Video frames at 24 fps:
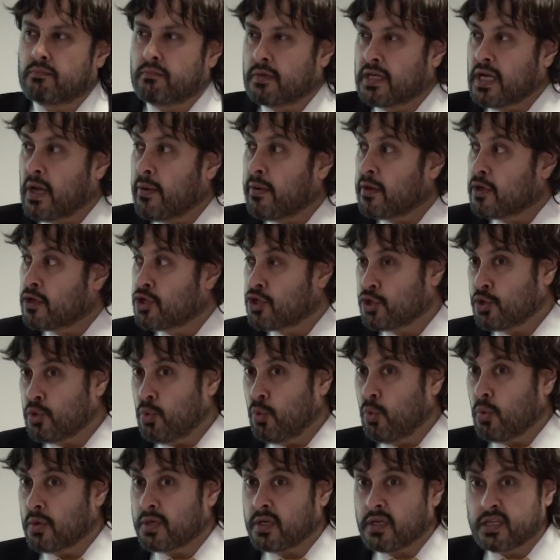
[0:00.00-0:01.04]
going
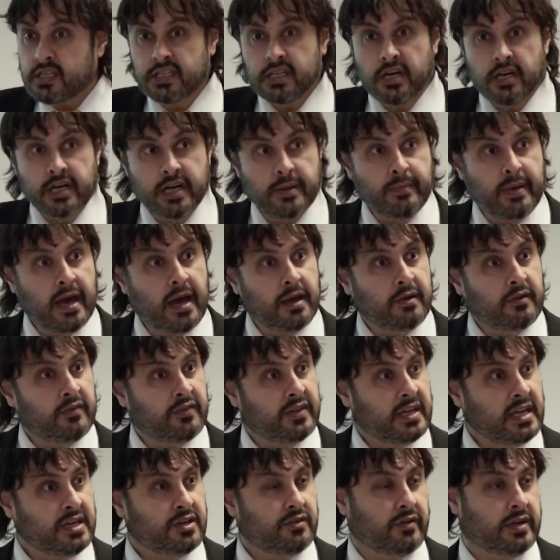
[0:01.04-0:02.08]
short a certain amount of
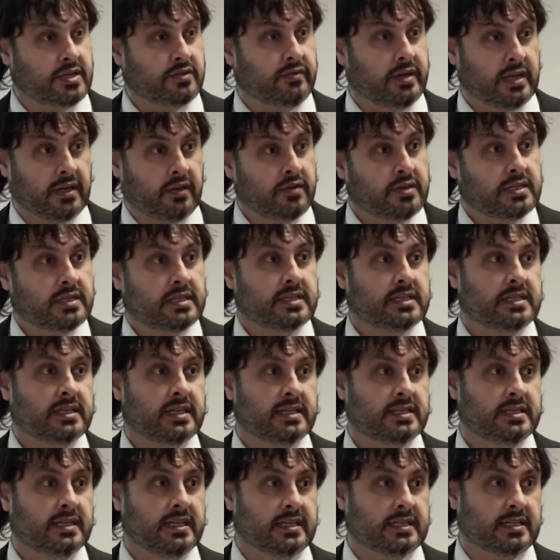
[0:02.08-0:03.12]
the interest rate, because it doesn't
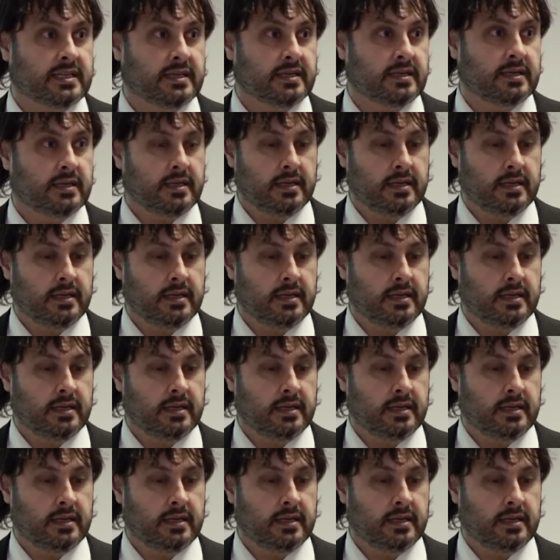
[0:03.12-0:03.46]
exist.